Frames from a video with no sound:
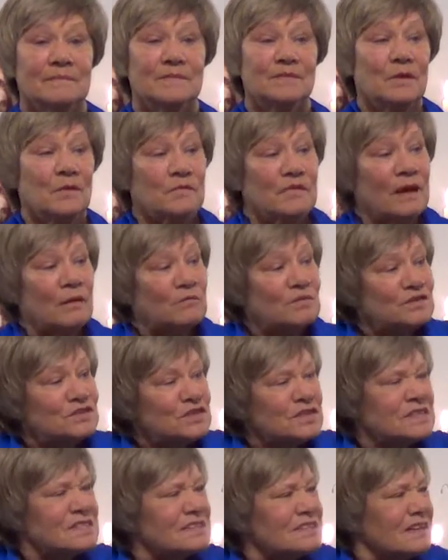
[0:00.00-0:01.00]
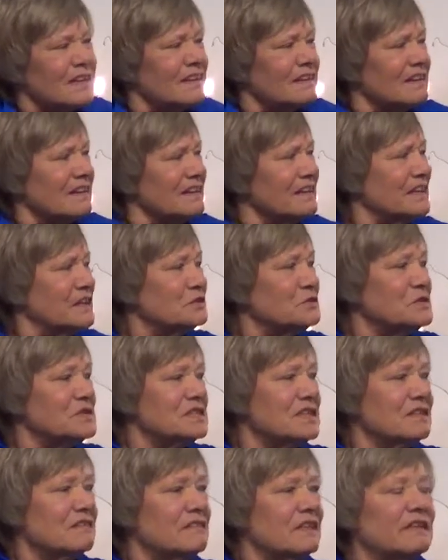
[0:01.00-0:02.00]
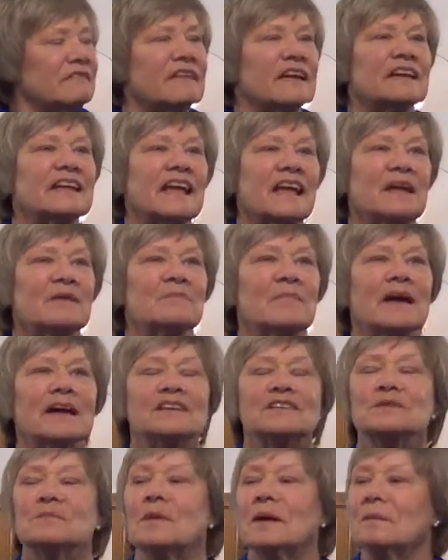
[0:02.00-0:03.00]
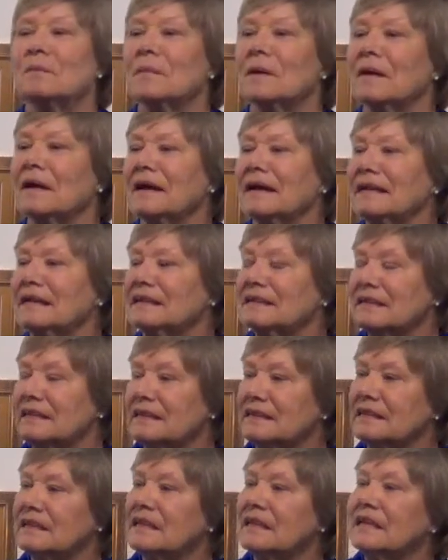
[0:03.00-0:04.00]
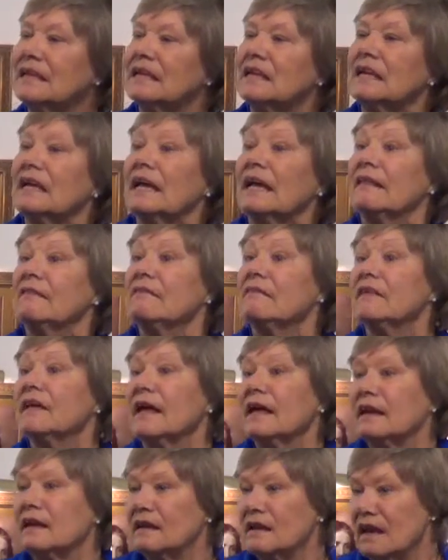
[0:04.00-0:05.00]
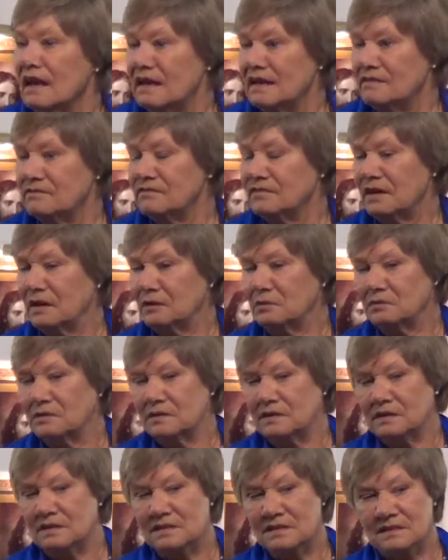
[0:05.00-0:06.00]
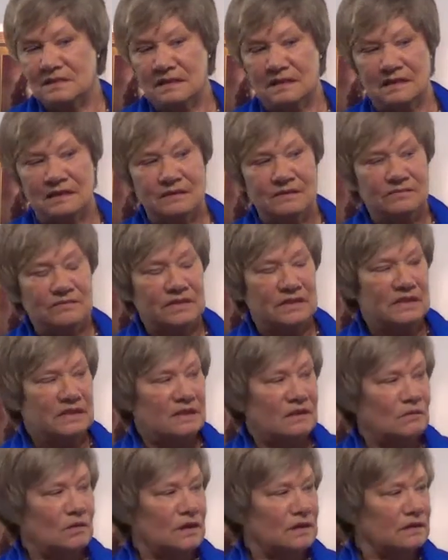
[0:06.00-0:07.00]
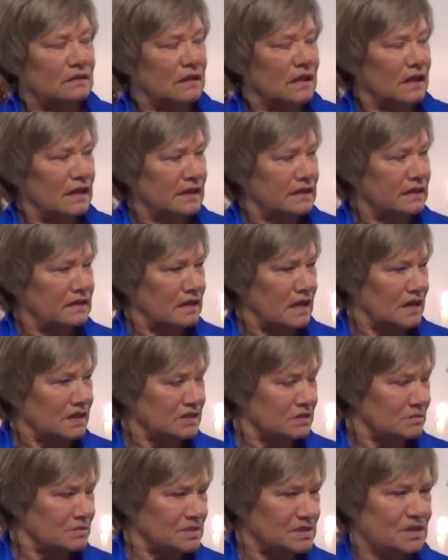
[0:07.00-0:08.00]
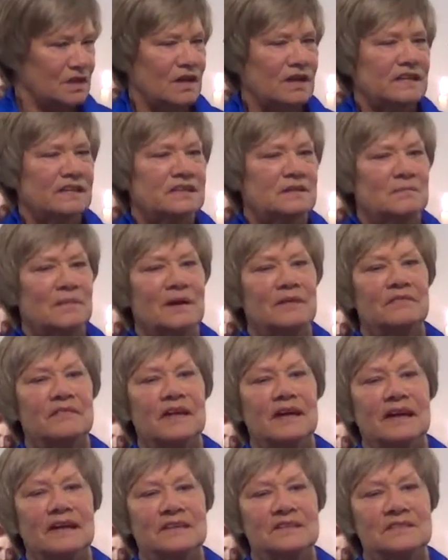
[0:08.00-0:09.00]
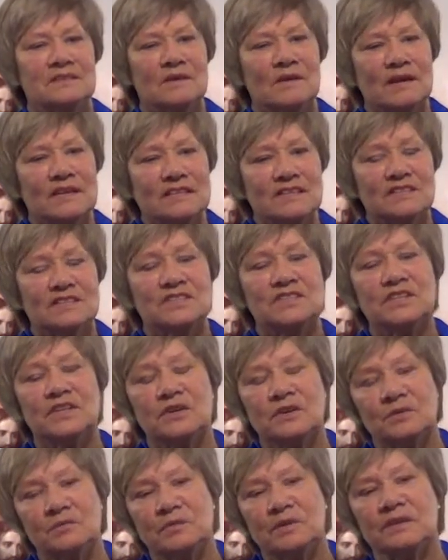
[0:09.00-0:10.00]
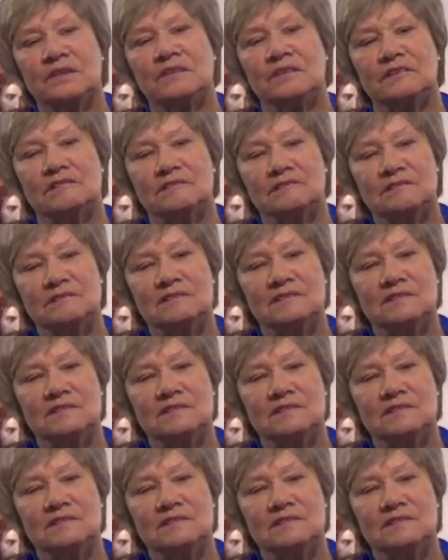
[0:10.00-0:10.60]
So that was just an interesting thing that came back to my mind, and then I found this the video online, and Asha was talking about that. So I just share it with you.